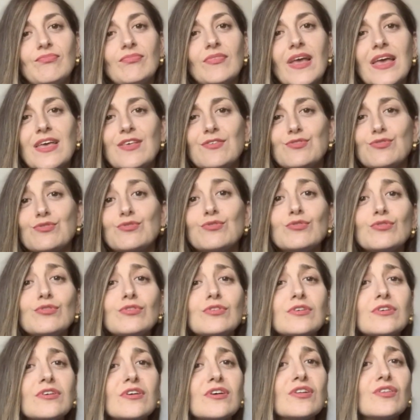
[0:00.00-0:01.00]
a
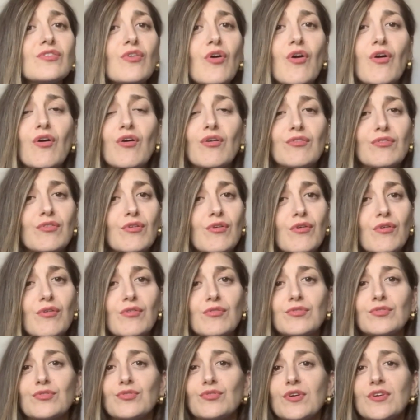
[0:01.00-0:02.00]
student or
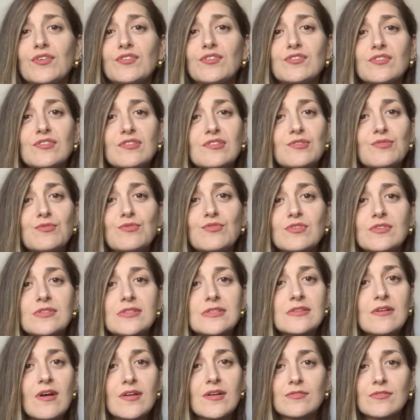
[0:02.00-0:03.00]
you
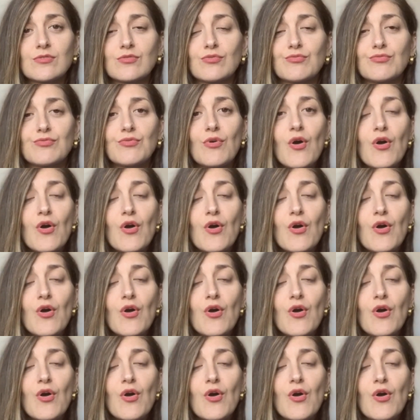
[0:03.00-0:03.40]
just start to